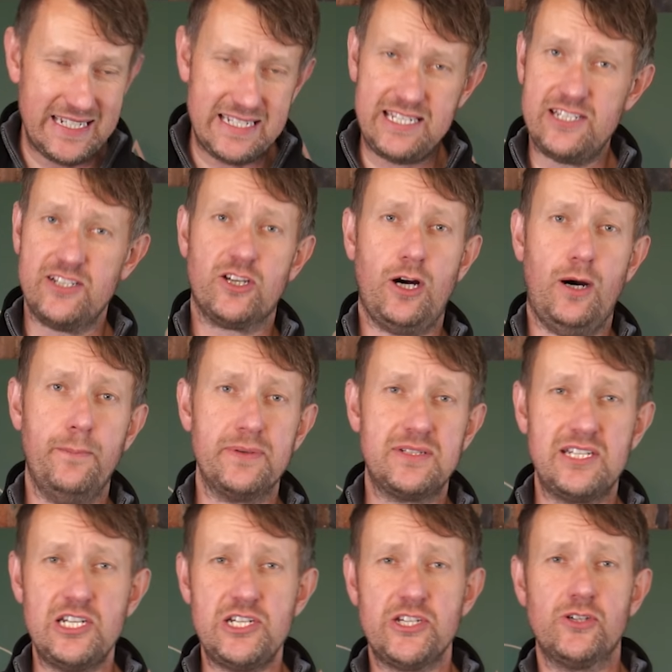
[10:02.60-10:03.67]
This is a
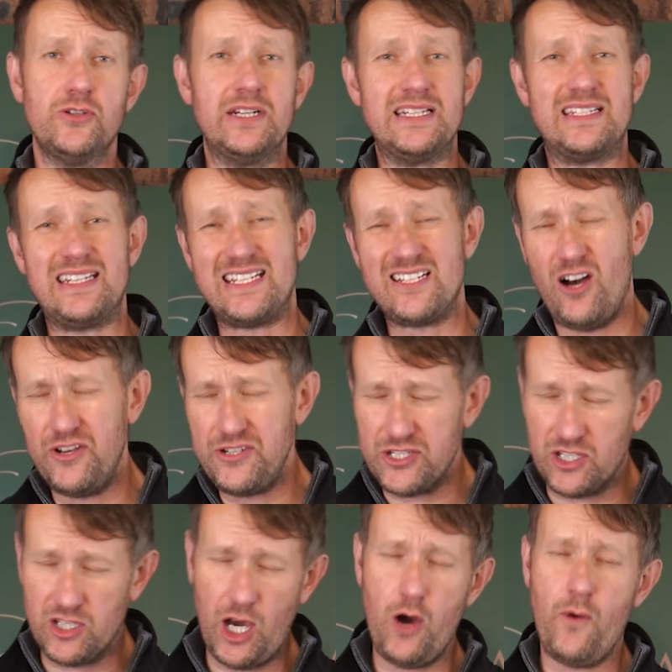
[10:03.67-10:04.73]
competition gun. It's designed to
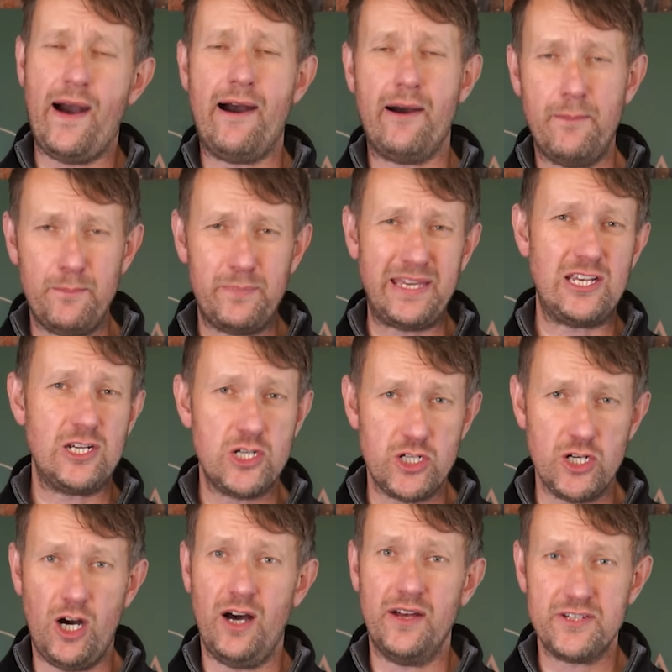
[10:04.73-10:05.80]
go out and be
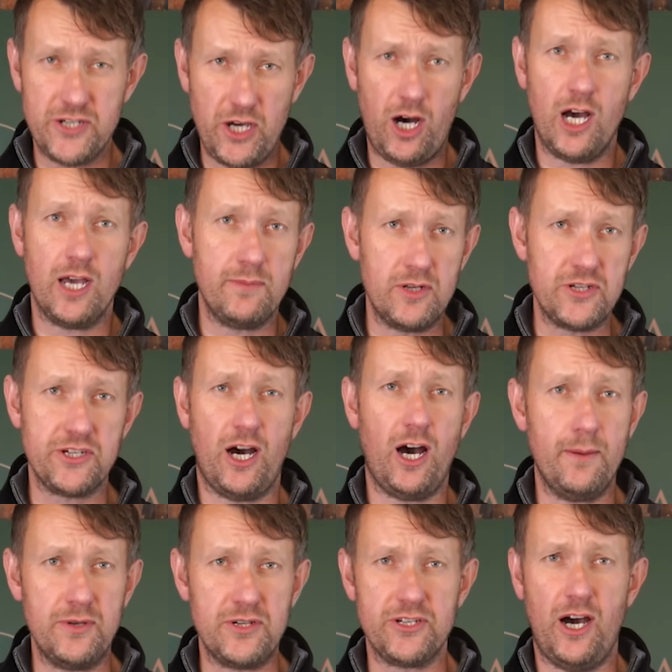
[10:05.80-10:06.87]
shot time and
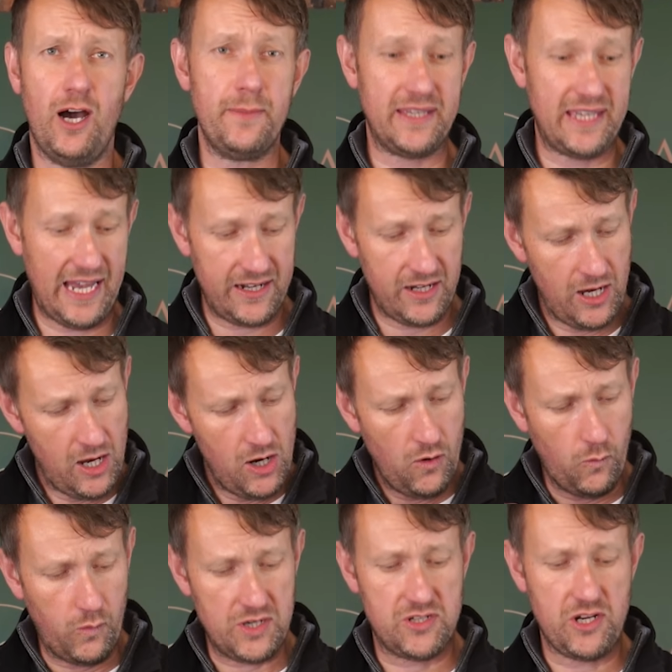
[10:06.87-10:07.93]
time and time again.
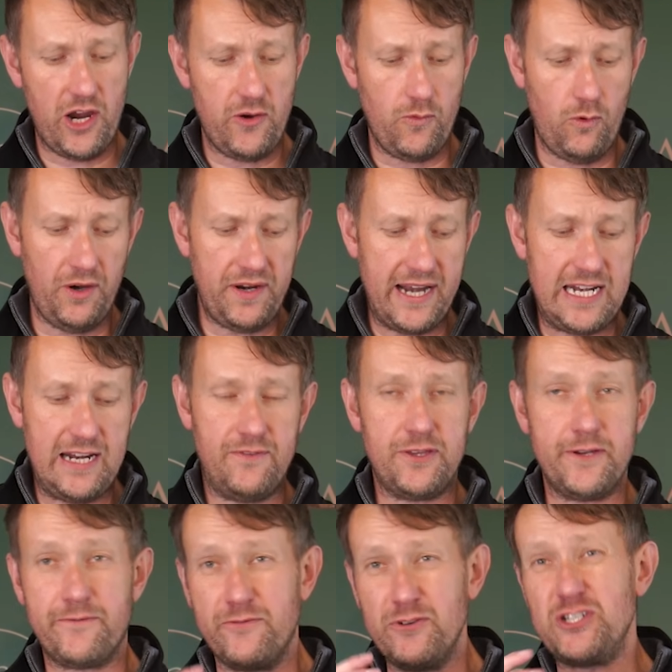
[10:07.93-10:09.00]
We don't want any of
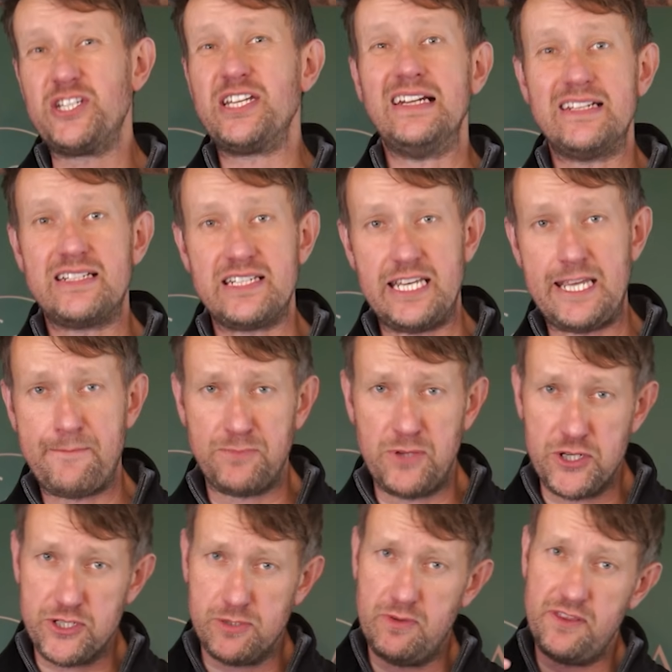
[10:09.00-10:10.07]
the fragility
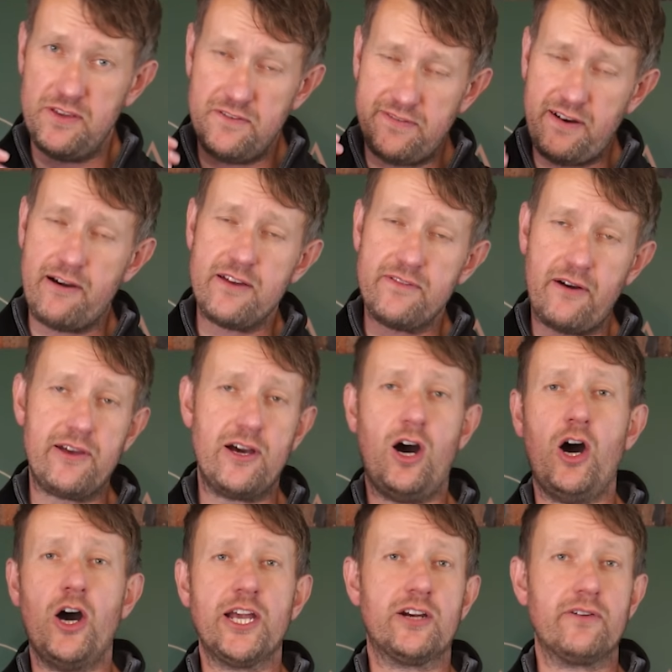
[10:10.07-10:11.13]
that some of the very, very
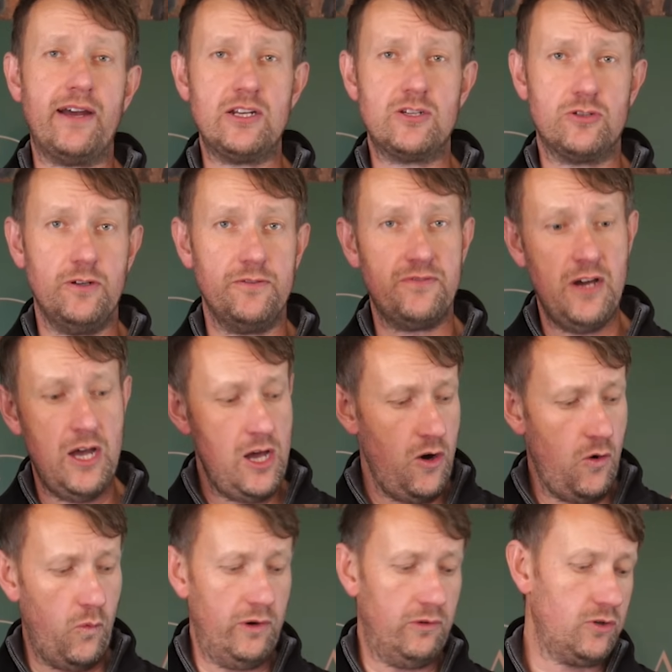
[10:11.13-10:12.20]
high grade stuff will